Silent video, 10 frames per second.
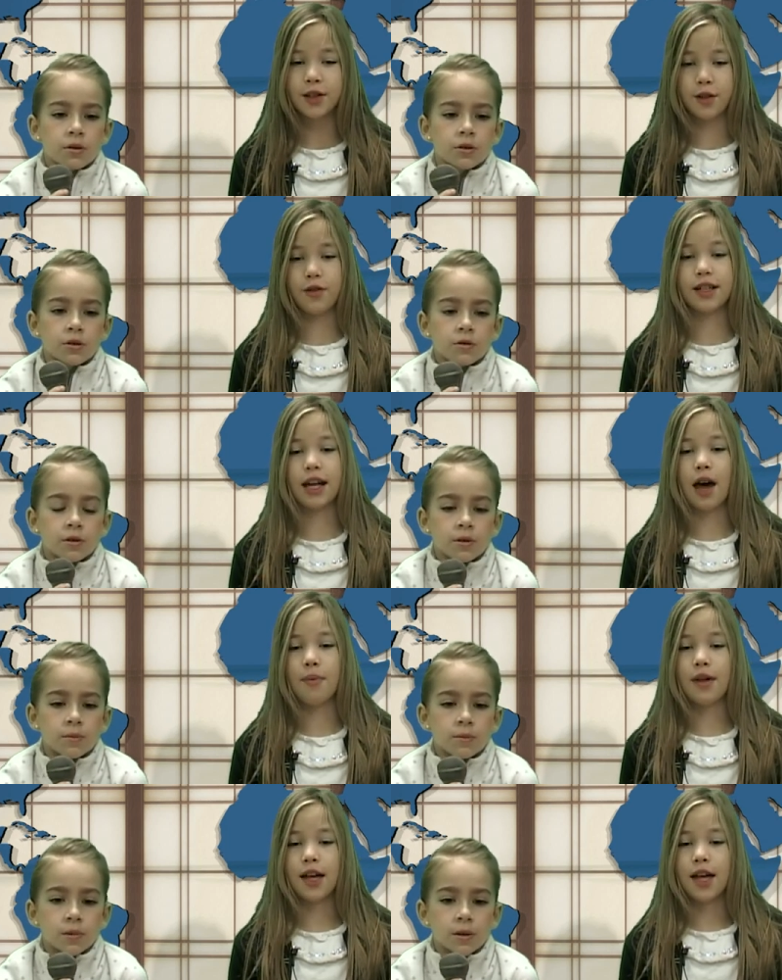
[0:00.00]
Speaker 1: over
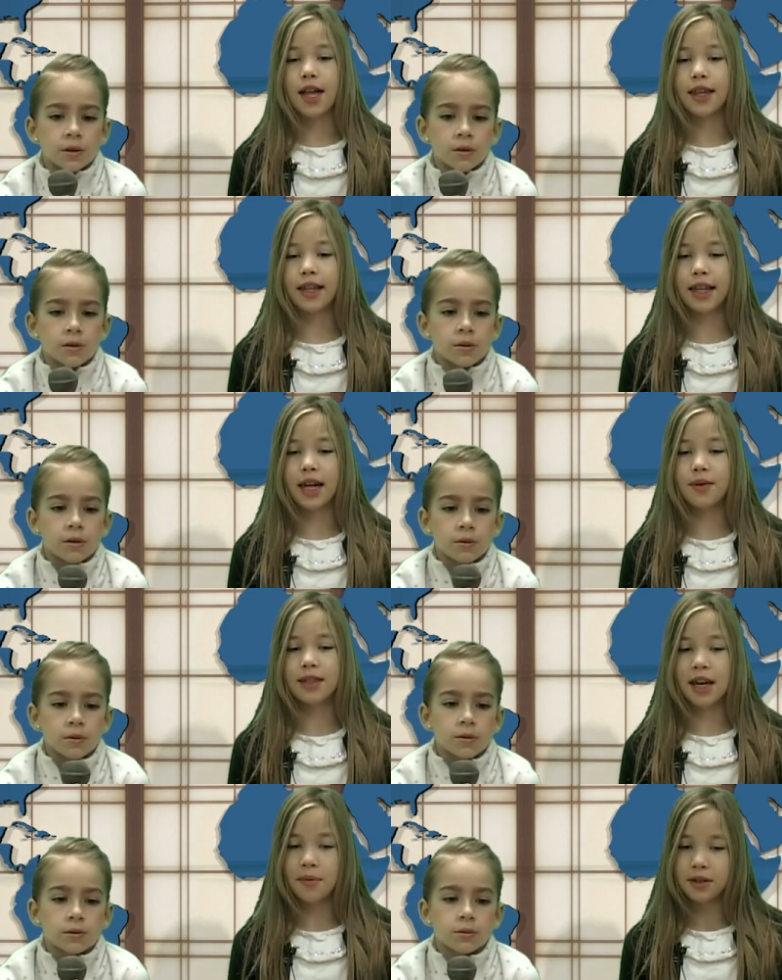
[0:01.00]
time. The lake was
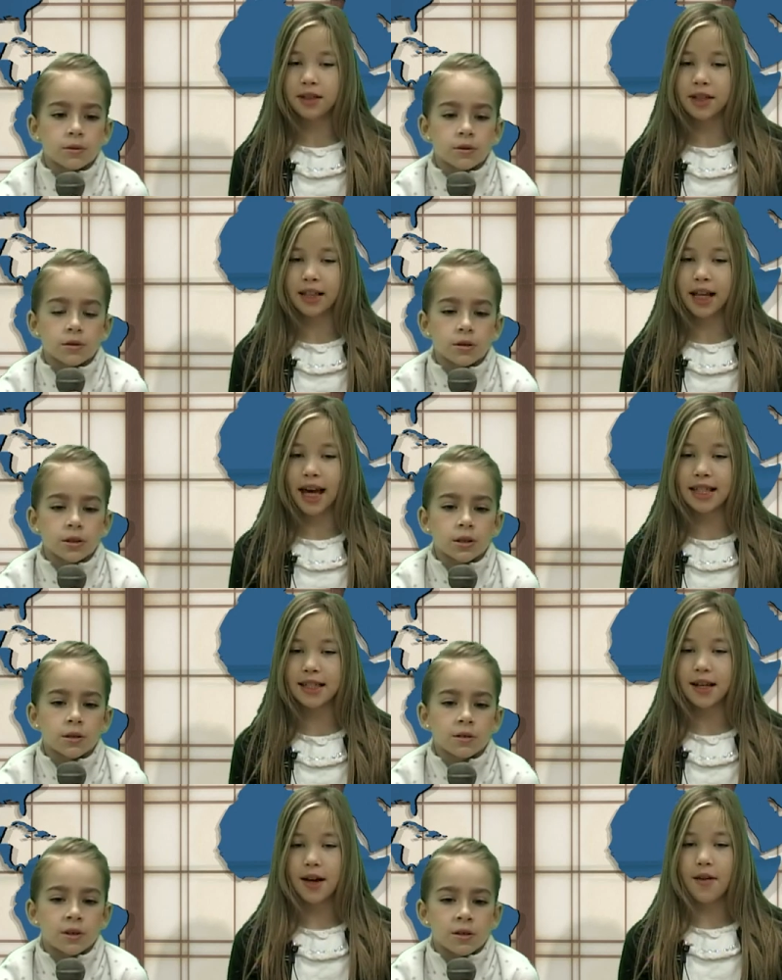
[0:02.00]
able to
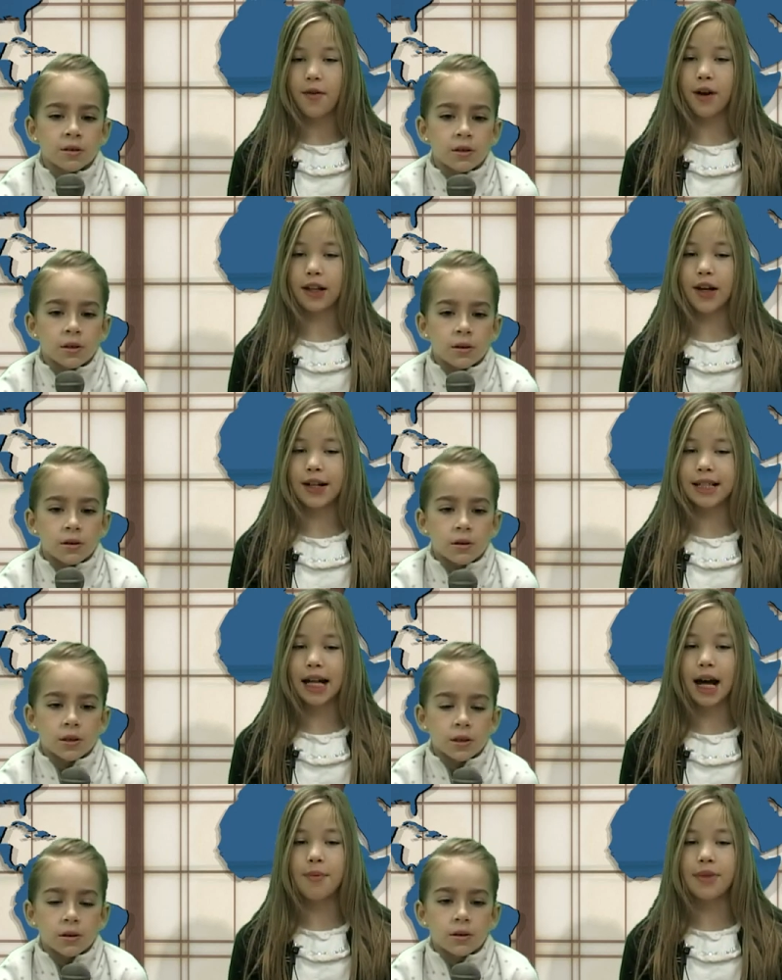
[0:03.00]
last for a long
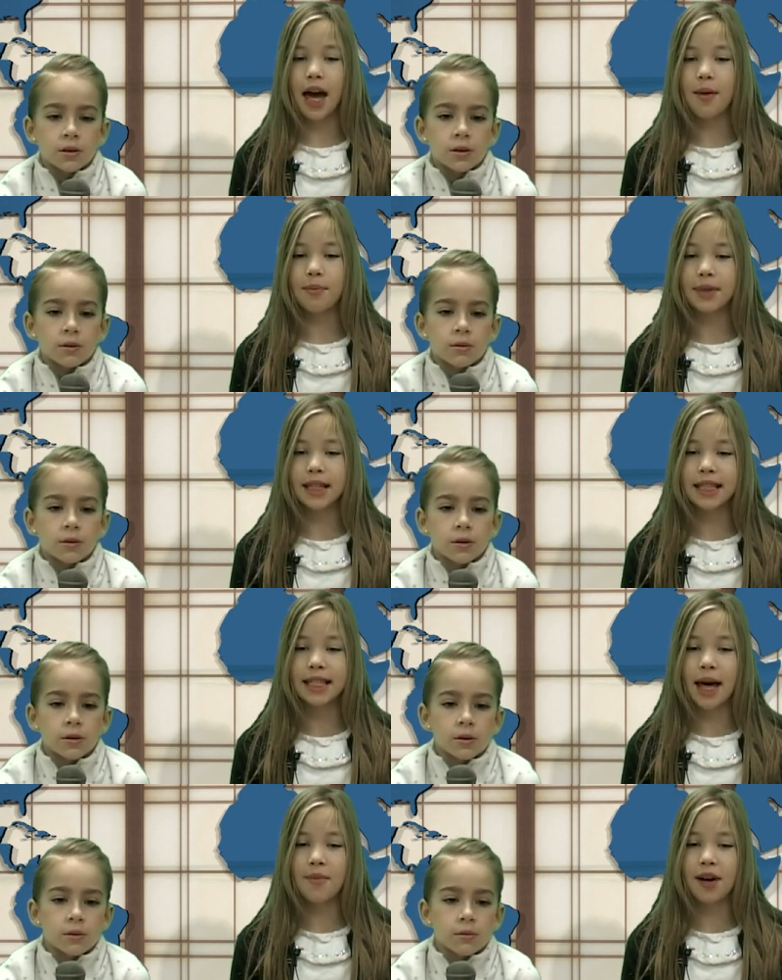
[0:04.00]
time. That means
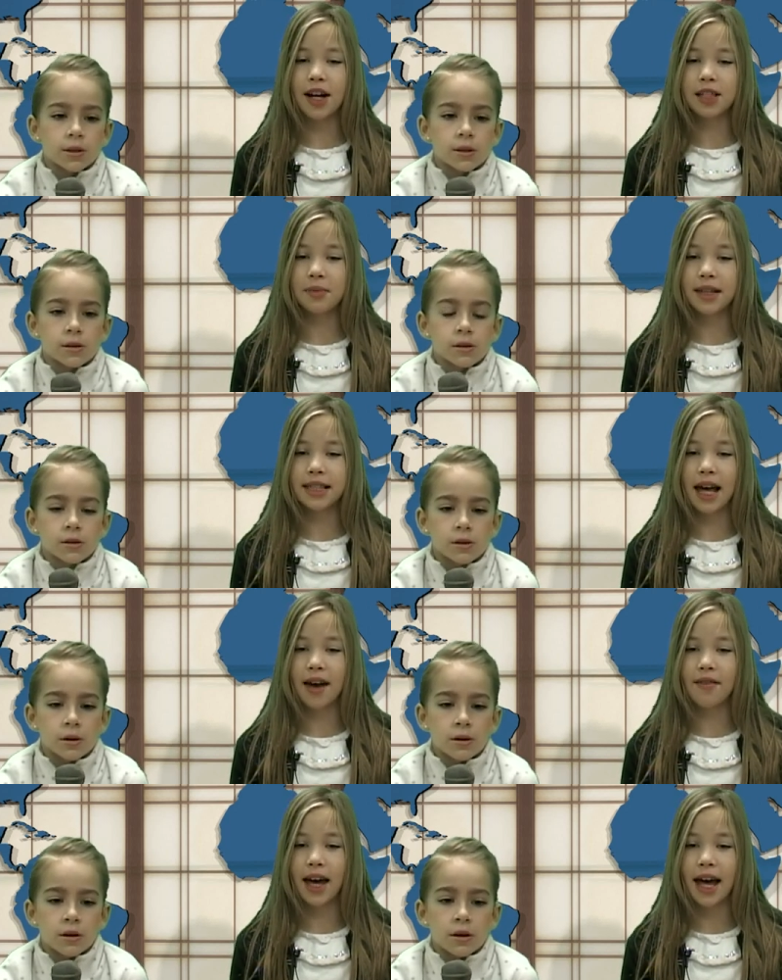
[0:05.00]
that Mars must
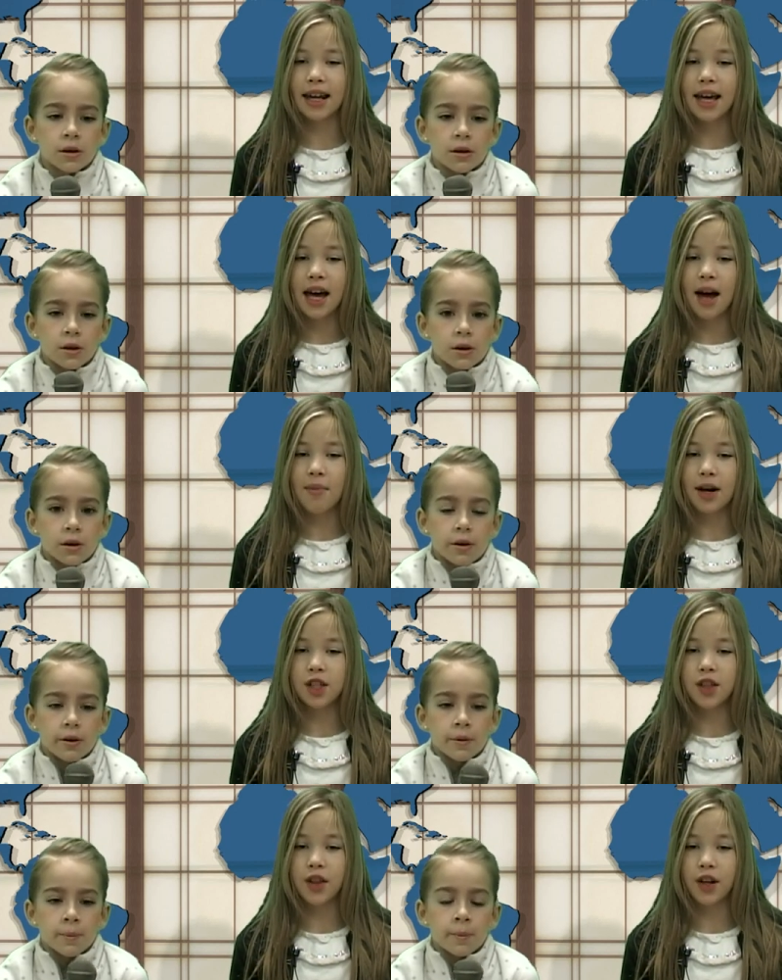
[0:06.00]
have had a
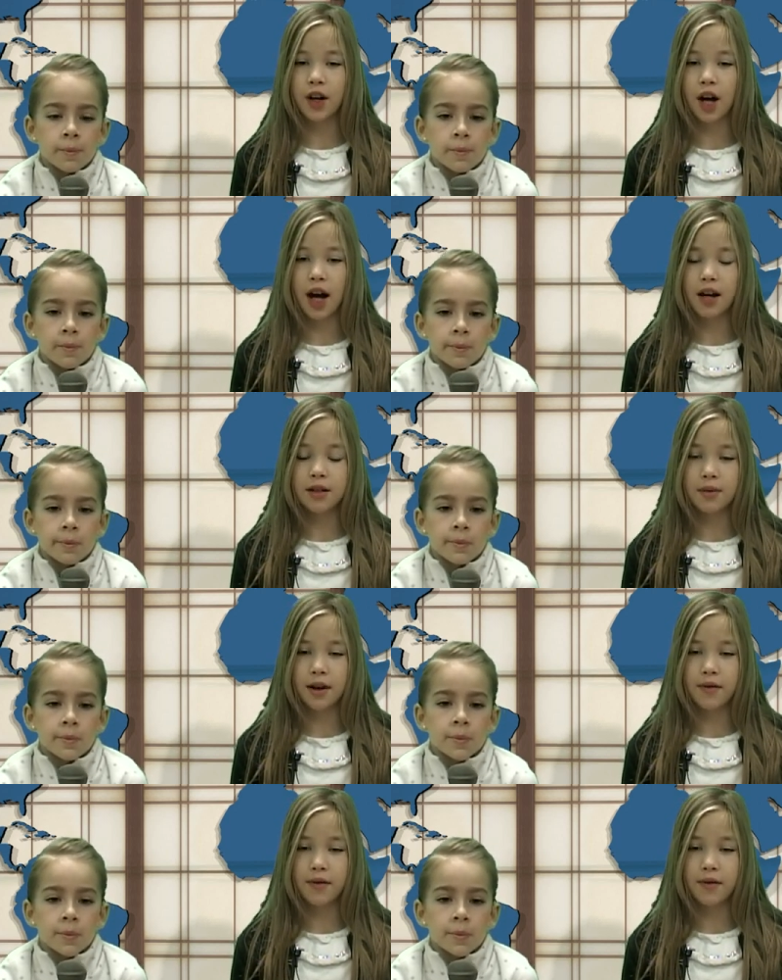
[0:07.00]
much thicker atmosphere